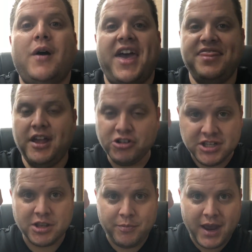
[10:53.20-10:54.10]
know, and they're
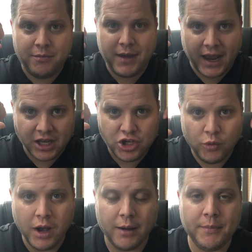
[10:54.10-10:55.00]
just a band backing
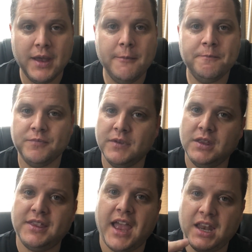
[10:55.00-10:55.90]
you up,
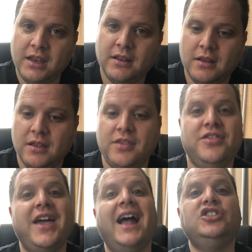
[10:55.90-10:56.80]
then
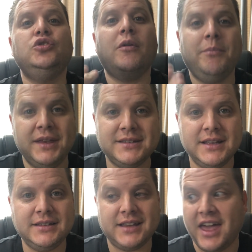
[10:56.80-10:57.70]
that's your
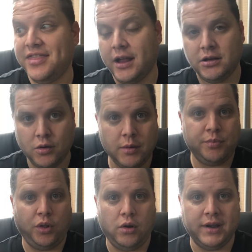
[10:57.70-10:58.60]
business and they're your
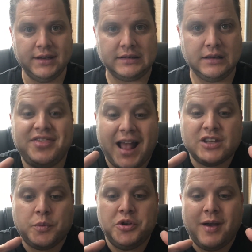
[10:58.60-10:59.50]
employees.
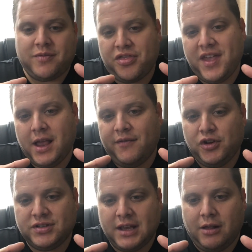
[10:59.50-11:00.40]
That's where you have to think of
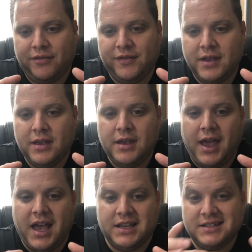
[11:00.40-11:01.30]
yourself
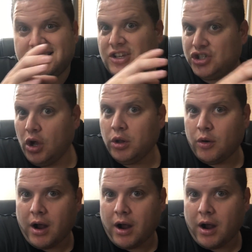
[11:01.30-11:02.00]
as the solo